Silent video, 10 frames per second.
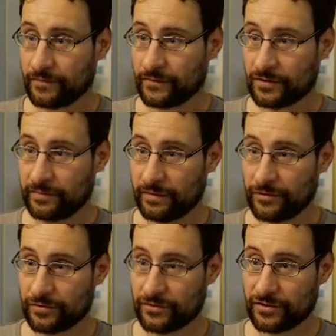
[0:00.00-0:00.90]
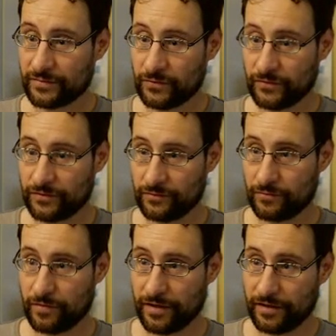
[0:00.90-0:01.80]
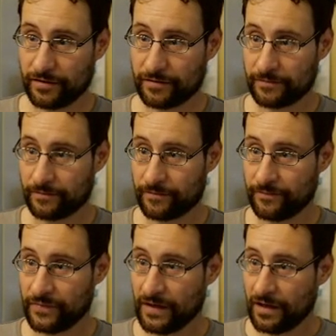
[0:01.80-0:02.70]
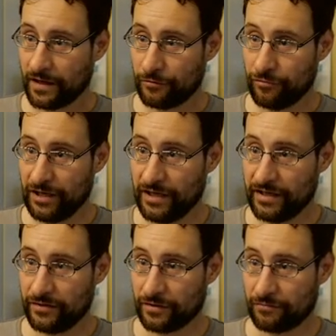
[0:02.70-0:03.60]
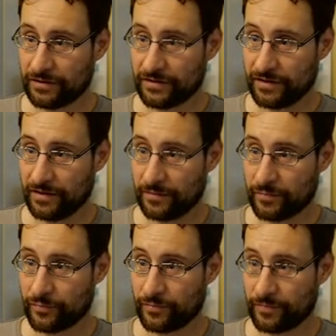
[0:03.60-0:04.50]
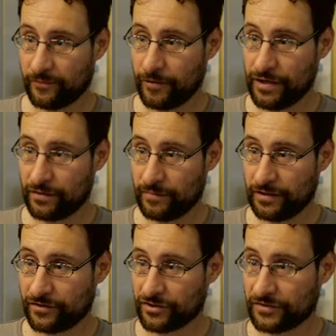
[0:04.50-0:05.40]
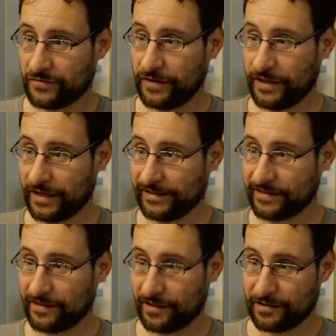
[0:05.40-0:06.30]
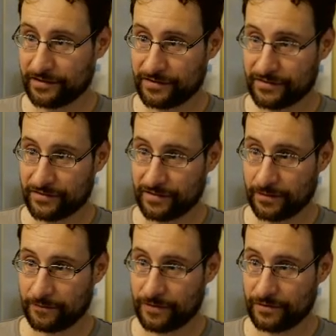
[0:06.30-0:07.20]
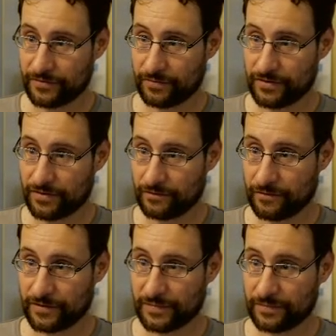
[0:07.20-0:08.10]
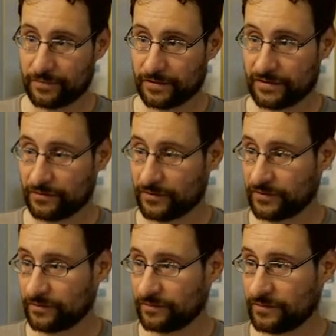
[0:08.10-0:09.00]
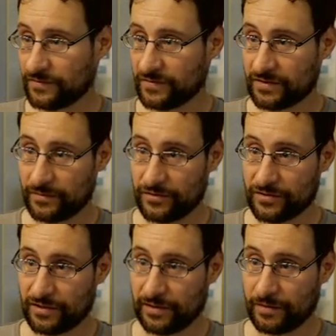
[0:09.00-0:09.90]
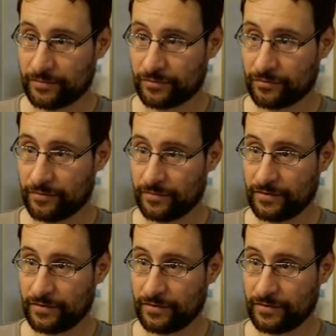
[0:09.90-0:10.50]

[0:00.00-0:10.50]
Actually, maybe I should just move it away. I really, you know what, window managers for alt tab window switching works without some additional helper program